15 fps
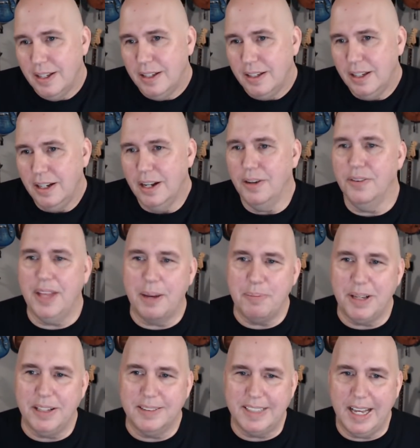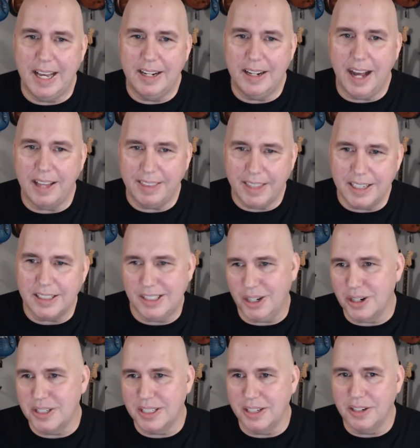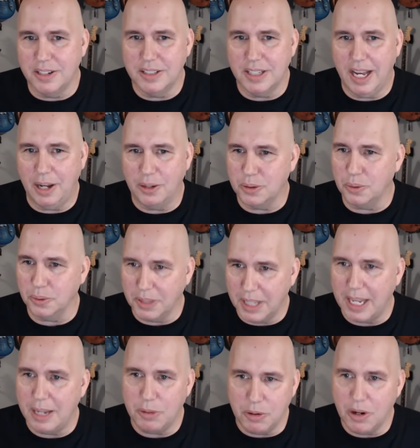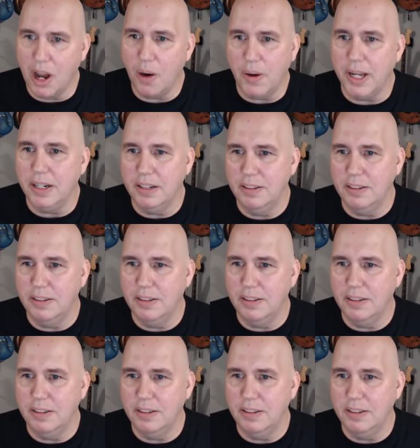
you know, that being said, I think Guitar Center is a household name. You know it.